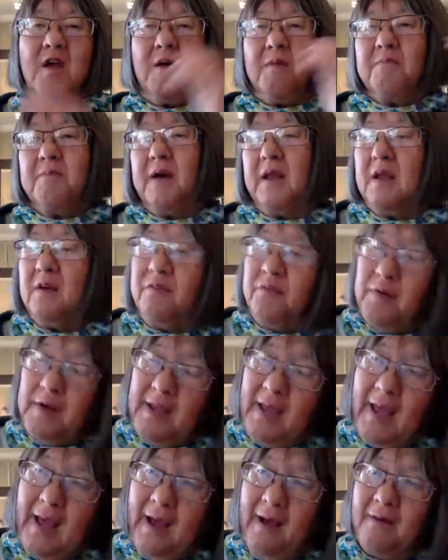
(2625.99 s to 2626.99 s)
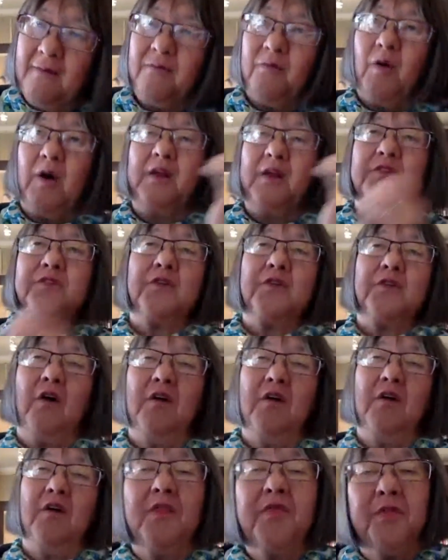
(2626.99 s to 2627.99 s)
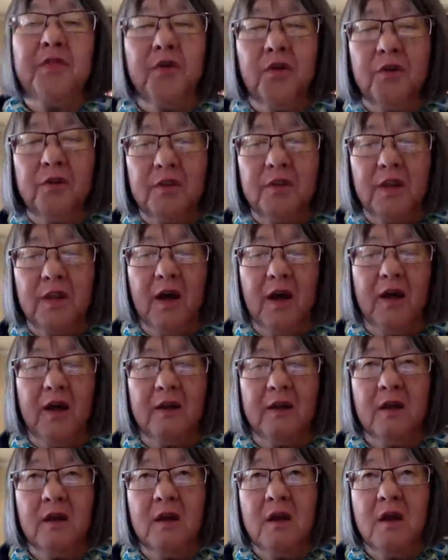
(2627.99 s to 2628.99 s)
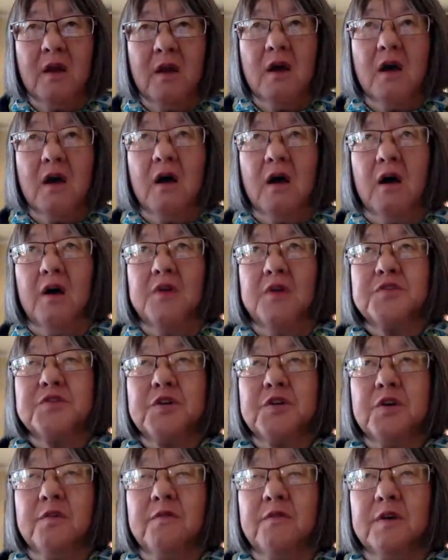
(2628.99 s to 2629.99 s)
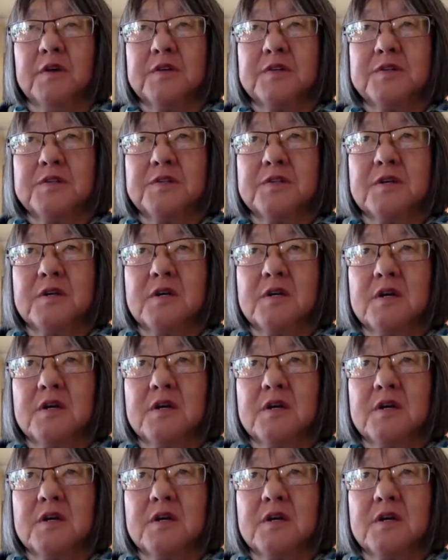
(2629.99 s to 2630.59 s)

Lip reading: But if we have what is called the third line service